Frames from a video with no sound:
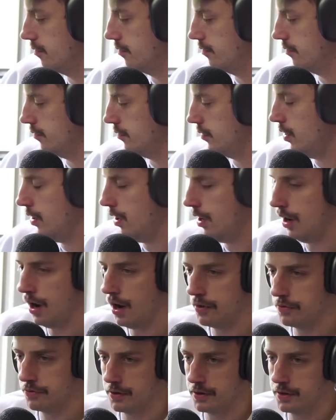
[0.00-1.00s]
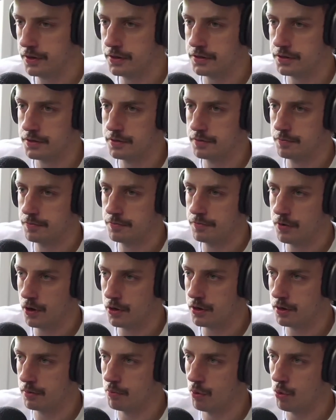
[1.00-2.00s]
Yeah, I think it's
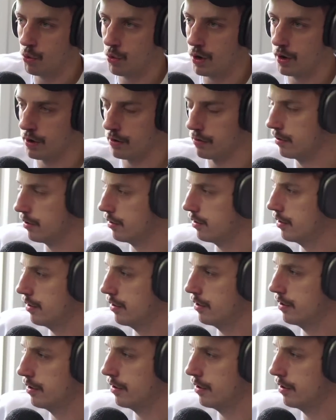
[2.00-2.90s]
fucking boring. I